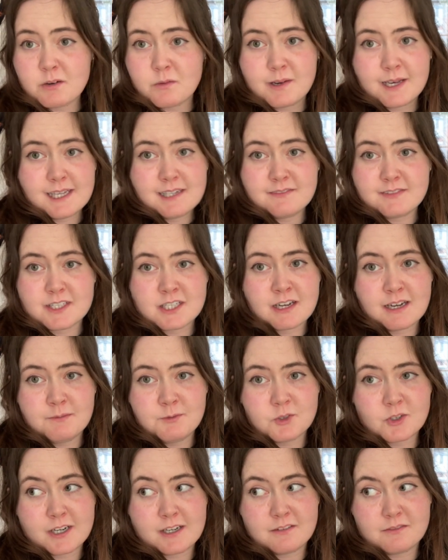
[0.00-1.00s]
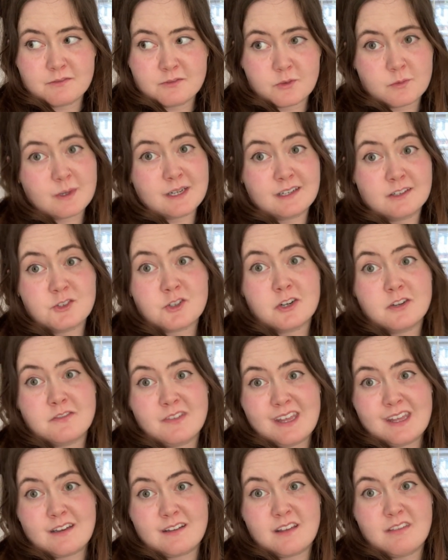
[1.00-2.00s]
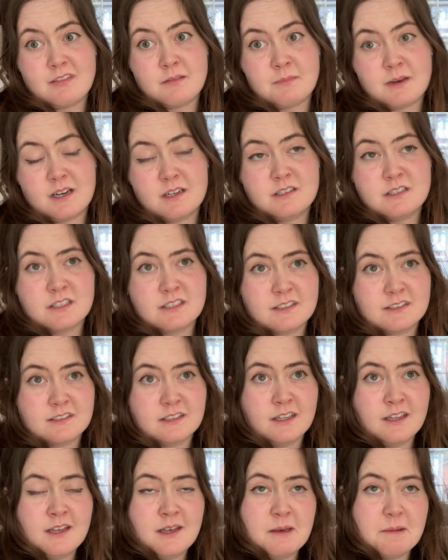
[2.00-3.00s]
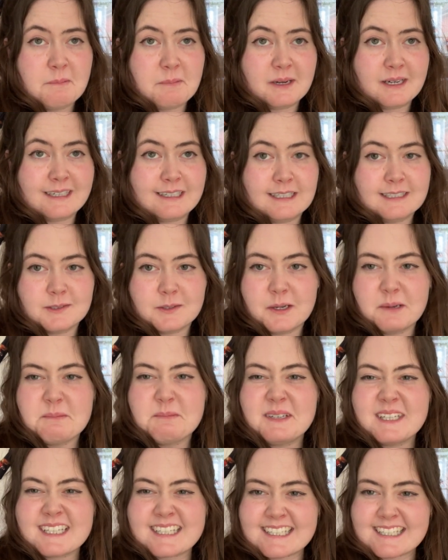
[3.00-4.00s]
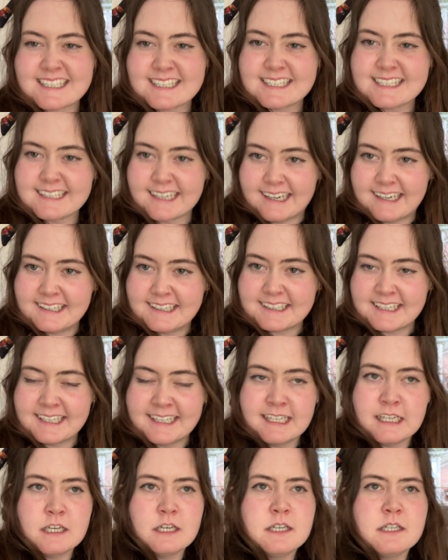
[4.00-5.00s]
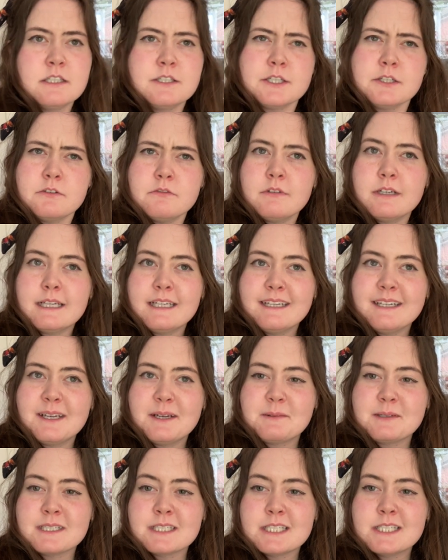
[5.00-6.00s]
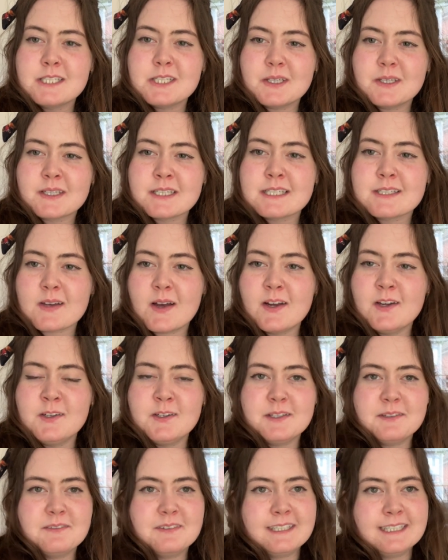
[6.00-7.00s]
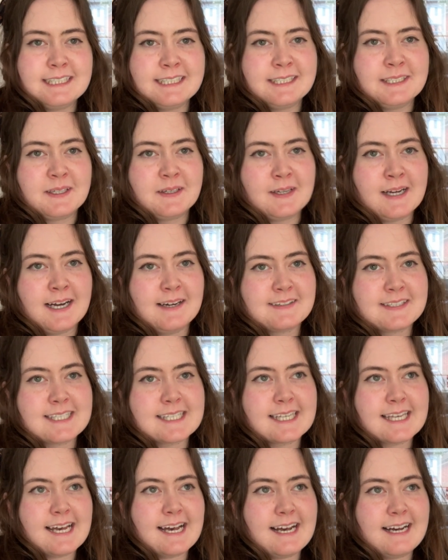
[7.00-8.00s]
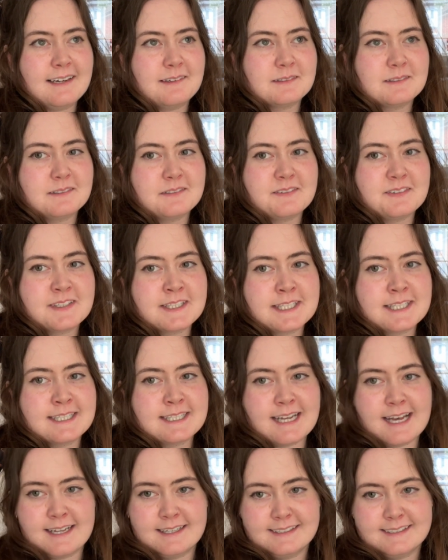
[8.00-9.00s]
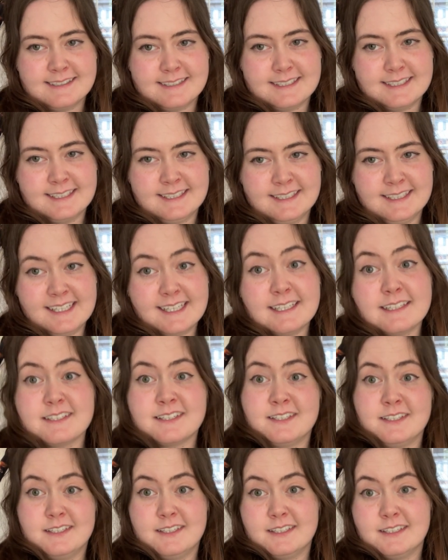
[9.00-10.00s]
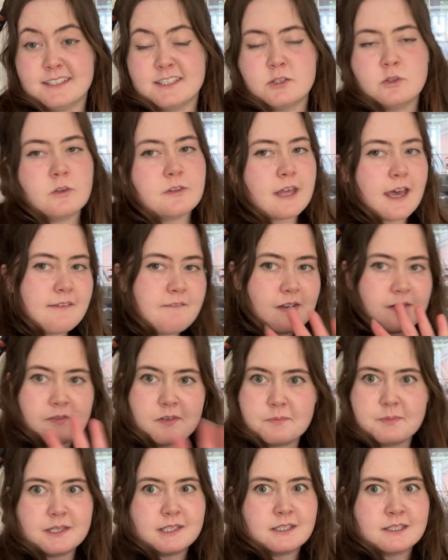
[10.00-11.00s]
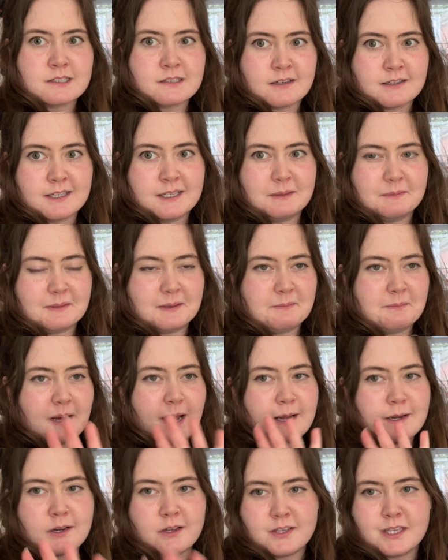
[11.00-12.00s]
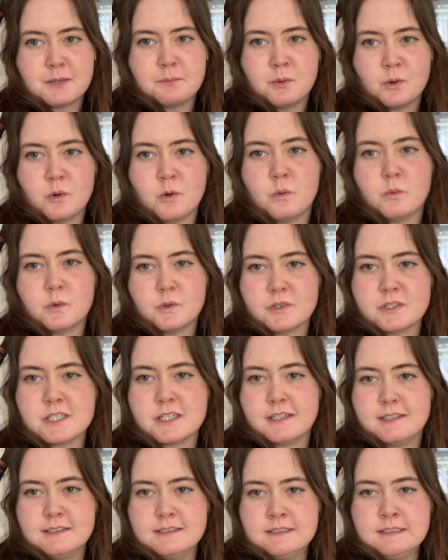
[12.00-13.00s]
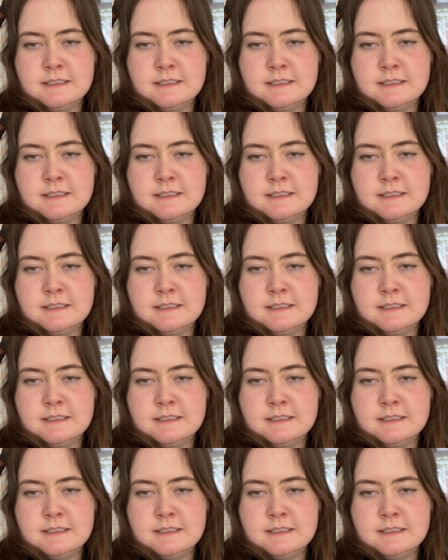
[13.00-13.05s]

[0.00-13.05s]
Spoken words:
a whale of a time when I drove in the mud, but I got a bit stuck. Didn't really know what to do because I only really know how to get out of sand incidents. Not that I've ever been stuck in one, but I know you pour water